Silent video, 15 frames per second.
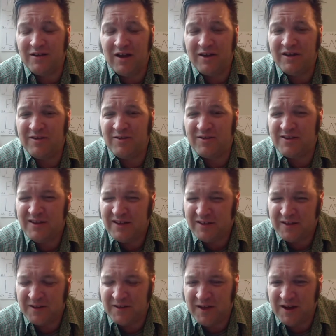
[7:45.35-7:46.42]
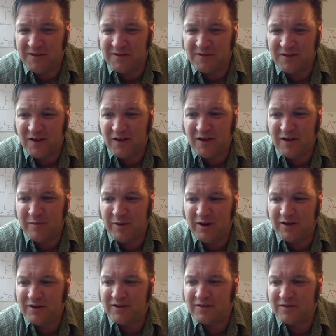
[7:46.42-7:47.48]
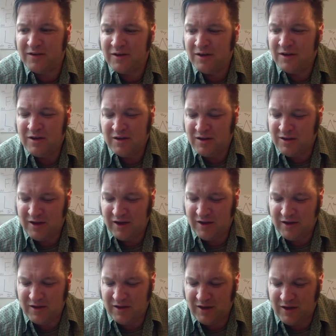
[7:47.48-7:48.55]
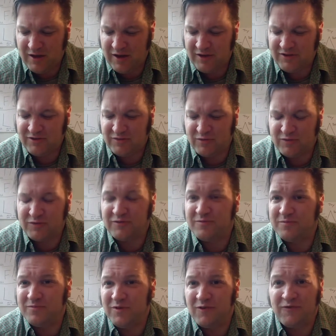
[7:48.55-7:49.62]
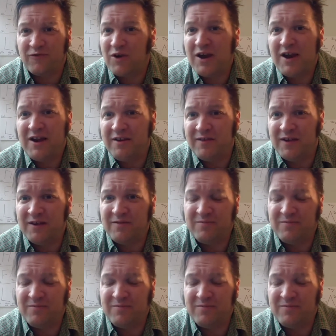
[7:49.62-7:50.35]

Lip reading: I didn't see it like that at the time, and I just was afraid